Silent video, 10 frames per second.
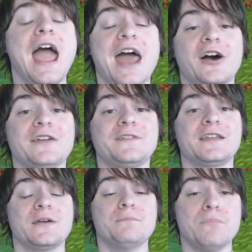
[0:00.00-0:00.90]
and I
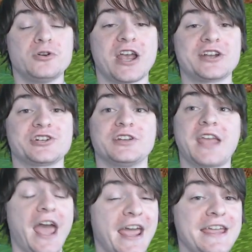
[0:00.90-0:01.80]
think that Mojang should
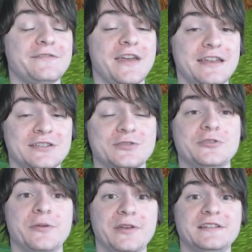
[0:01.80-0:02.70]
cave into
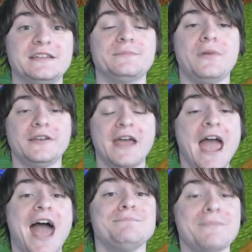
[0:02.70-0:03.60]
community demand
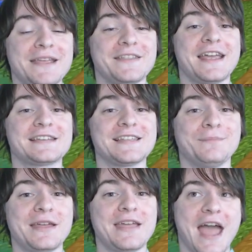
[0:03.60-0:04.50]
and make the next
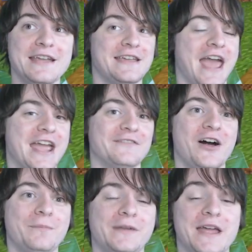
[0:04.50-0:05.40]
update a cave
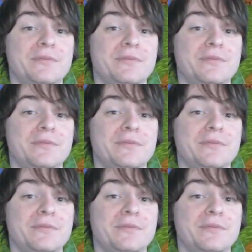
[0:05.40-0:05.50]
update.